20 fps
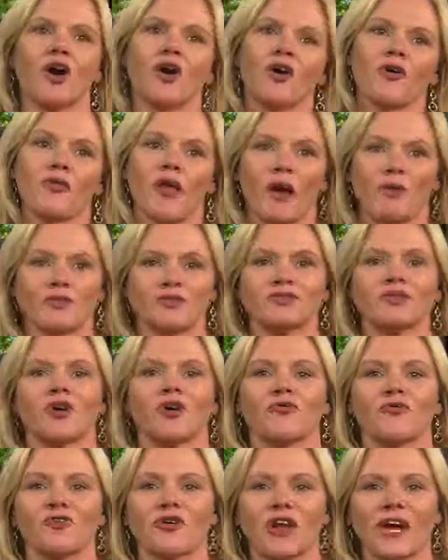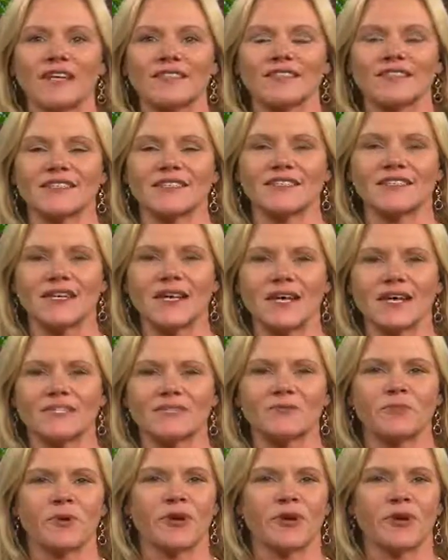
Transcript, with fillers: oh, that was overnight success.